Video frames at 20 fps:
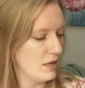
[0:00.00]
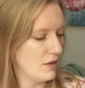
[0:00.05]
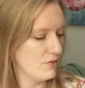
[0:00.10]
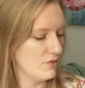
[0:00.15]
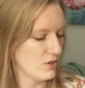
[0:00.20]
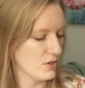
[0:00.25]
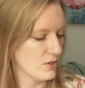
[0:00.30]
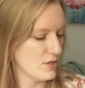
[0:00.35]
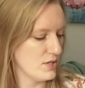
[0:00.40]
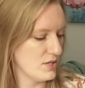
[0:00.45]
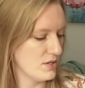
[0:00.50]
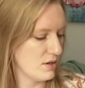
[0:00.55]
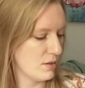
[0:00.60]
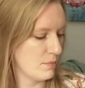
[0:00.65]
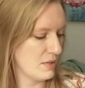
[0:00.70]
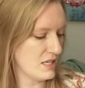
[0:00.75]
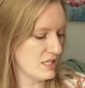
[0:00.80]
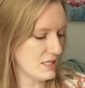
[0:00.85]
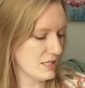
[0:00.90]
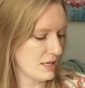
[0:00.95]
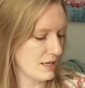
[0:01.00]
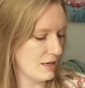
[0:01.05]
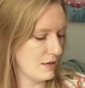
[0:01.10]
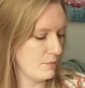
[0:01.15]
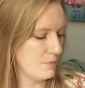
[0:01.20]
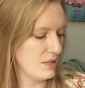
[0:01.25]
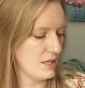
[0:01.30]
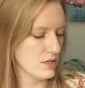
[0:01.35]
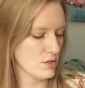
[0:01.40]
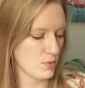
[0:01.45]
versus on my
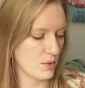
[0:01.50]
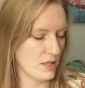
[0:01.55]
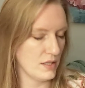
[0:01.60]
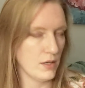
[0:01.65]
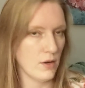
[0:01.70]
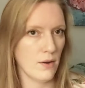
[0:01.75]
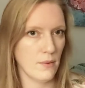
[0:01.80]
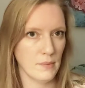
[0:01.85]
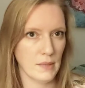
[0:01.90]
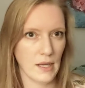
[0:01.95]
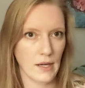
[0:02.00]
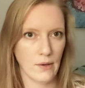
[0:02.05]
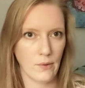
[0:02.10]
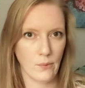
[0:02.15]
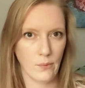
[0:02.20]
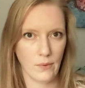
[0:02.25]
skin, because right now I'm getting